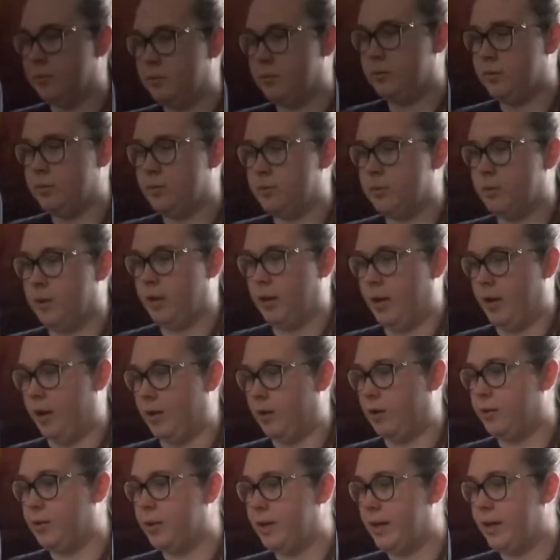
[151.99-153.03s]
build
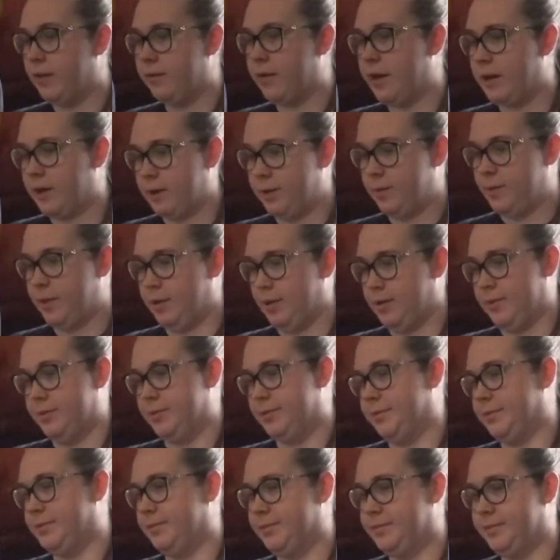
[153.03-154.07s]
on um, kind of
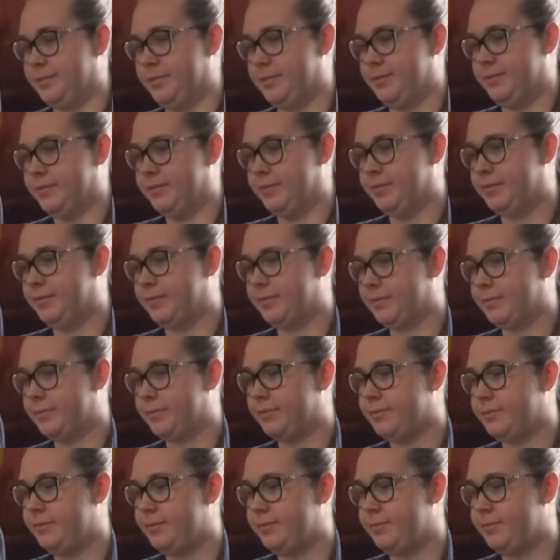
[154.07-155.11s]
like your legacy a little
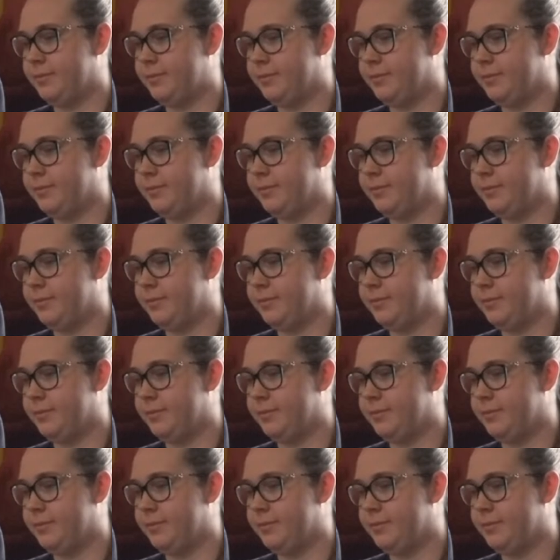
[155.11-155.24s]
bit